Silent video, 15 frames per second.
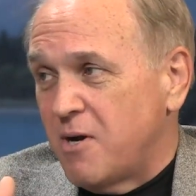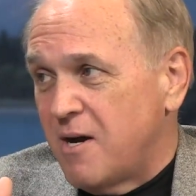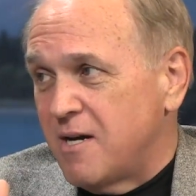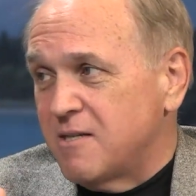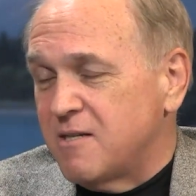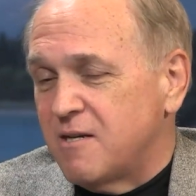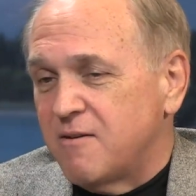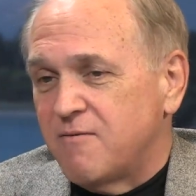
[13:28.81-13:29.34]
the mm-hmm.
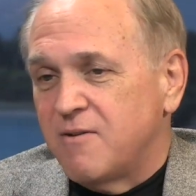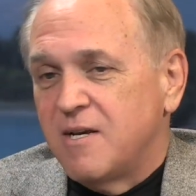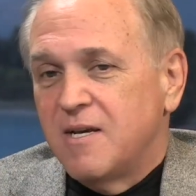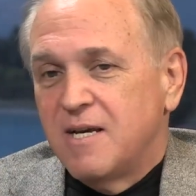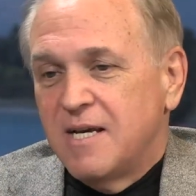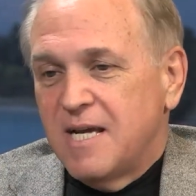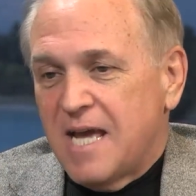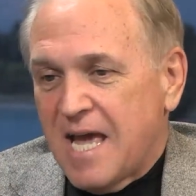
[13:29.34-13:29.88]
positive,
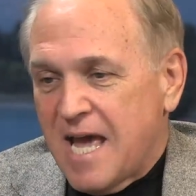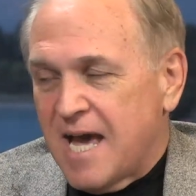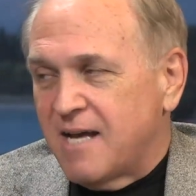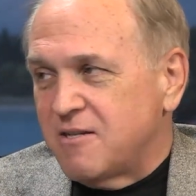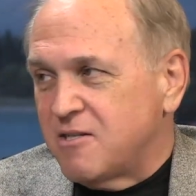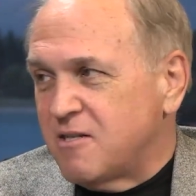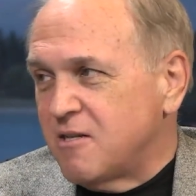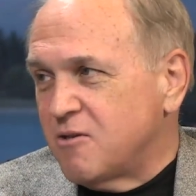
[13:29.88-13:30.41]

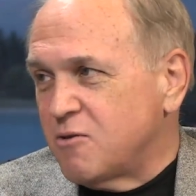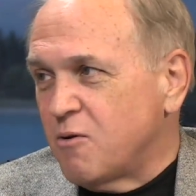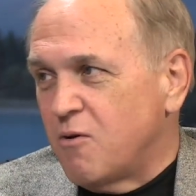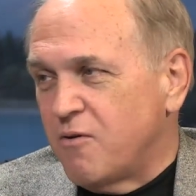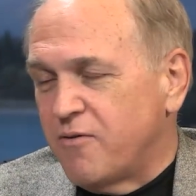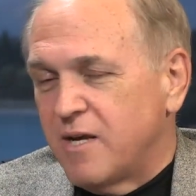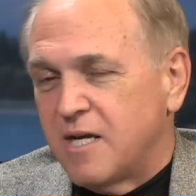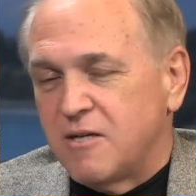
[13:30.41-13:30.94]
adds to this
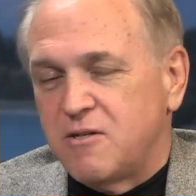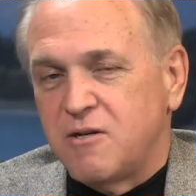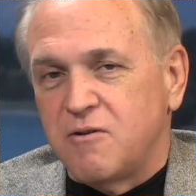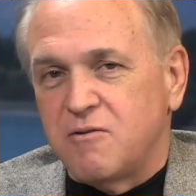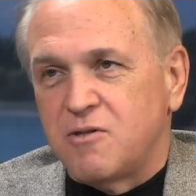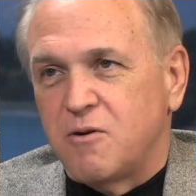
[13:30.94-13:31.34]
whole thing too.